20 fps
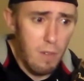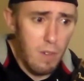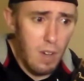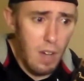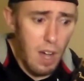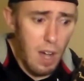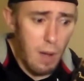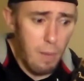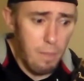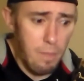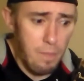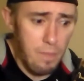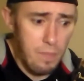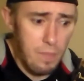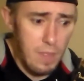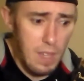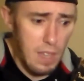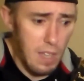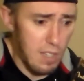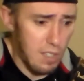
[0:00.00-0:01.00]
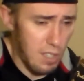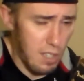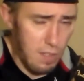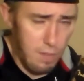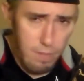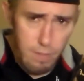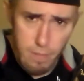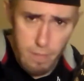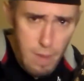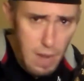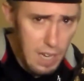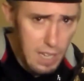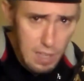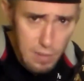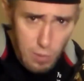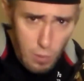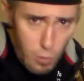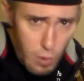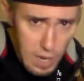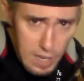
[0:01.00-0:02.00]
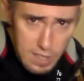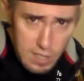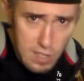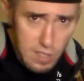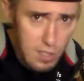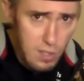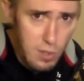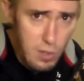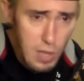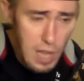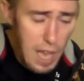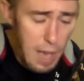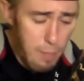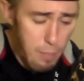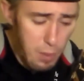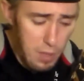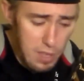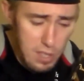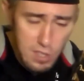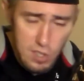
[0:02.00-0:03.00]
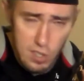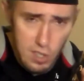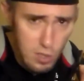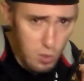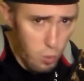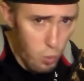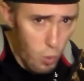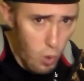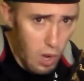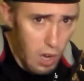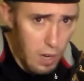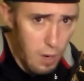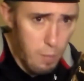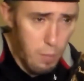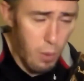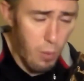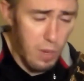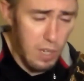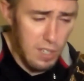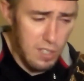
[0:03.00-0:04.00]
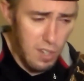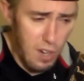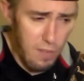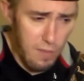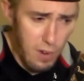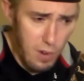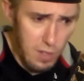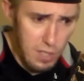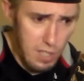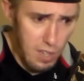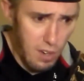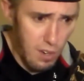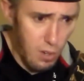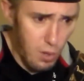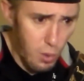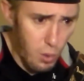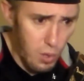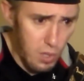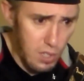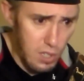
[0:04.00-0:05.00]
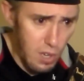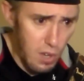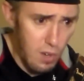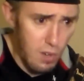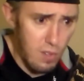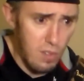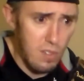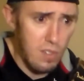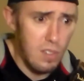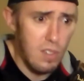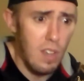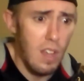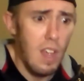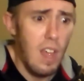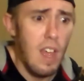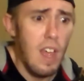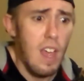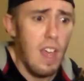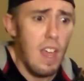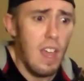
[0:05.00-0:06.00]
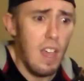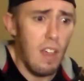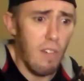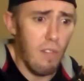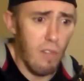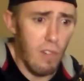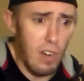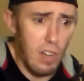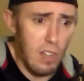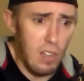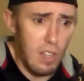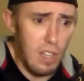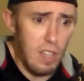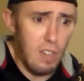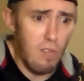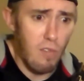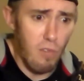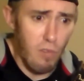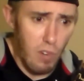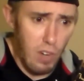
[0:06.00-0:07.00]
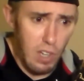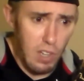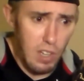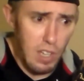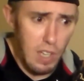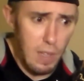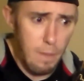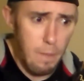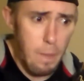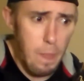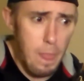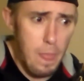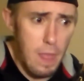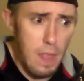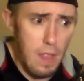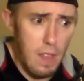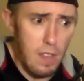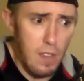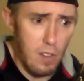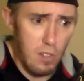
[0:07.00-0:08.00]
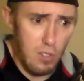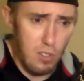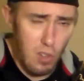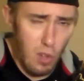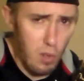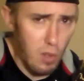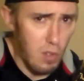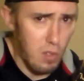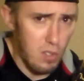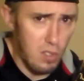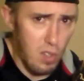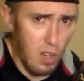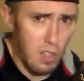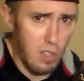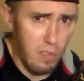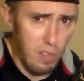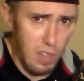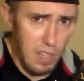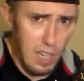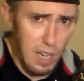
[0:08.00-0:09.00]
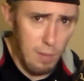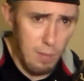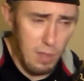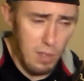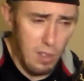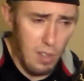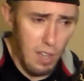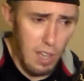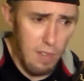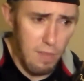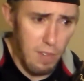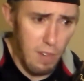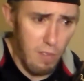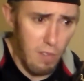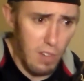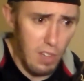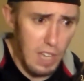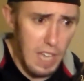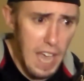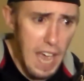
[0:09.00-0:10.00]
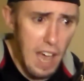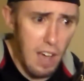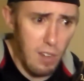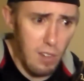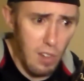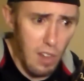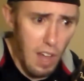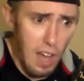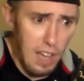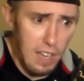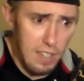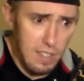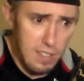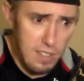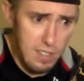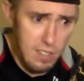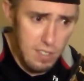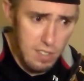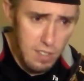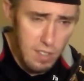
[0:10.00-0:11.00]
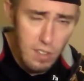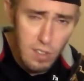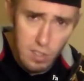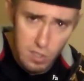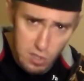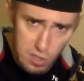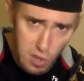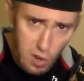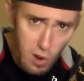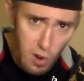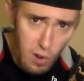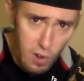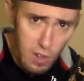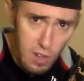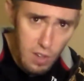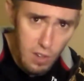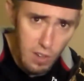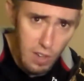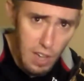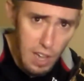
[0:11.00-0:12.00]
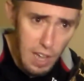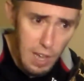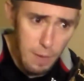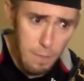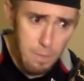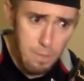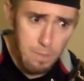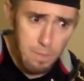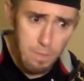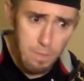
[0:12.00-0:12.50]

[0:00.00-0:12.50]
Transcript: and there's many different ways to do that, but this is just one. But when you start focusing on chord tones, it really, really, your solos start to really come to life. It really outlines the song, okay?